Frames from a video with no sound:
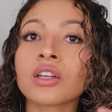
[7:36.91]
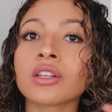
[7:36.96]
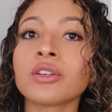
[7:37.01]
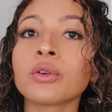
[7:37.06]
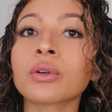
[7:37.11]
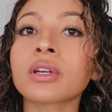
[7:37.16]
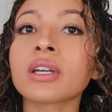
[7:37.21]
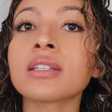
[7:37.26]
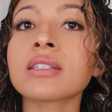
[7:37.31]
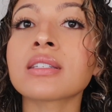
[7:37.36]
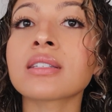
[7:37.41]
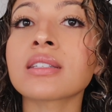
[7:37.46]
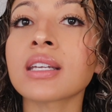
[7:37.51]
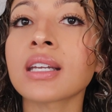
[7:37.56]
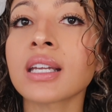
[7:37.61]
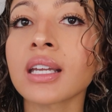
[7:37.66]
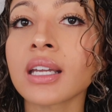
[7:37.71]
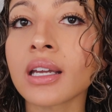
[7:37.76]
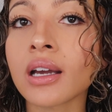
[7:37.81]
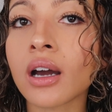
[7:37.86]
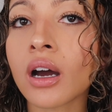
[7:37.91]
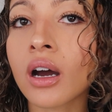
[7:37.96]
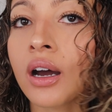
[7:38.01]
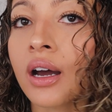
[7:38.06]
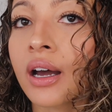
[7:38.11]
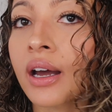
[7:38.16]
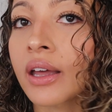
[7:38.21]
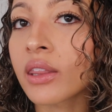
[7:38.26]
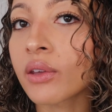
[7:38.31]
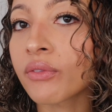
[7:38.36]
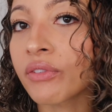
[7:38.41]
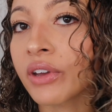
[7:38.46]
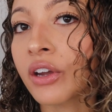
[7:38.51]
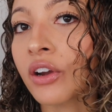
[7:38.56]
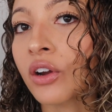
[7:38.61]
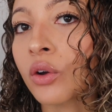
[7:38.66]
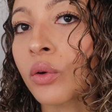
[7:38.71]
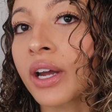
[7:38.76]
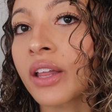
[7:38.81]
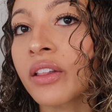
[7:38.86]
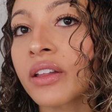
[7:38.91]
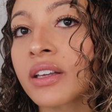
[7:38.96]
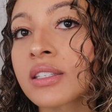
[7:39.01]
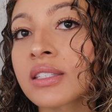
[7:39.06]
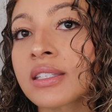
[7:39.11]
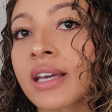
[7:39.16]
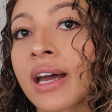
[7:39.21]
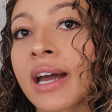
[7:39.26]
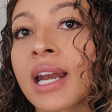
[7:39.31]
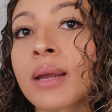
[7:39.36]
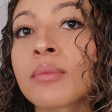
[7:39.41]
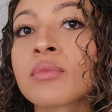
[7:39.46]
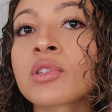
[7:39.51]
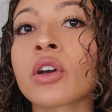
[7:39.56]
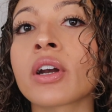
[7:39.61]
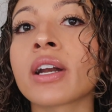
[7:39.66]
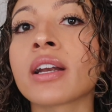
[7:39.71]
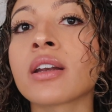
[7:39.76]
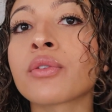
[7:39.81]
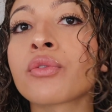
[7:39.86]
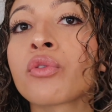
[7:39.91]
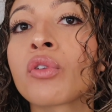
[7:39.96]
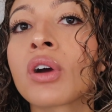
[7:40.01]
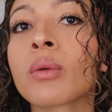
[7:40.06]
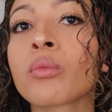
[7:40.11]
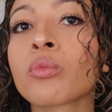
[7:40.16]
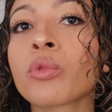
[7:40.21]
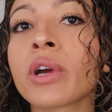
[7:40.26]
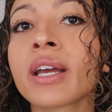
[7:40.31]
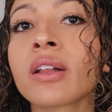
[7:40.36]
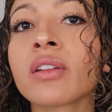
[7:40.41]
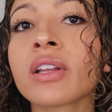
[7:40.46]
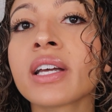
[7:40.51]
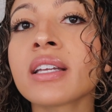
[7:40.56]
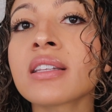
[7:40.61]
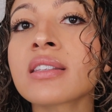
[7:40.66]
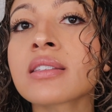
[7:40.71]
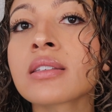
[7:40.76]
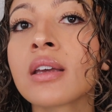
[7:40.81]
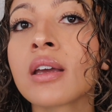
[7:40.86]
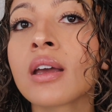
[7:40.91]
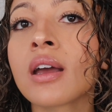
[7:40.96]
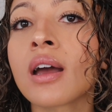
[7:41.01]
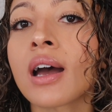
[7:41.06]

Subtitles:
You can see on the finger coiling side, I'm starting to form ringlets.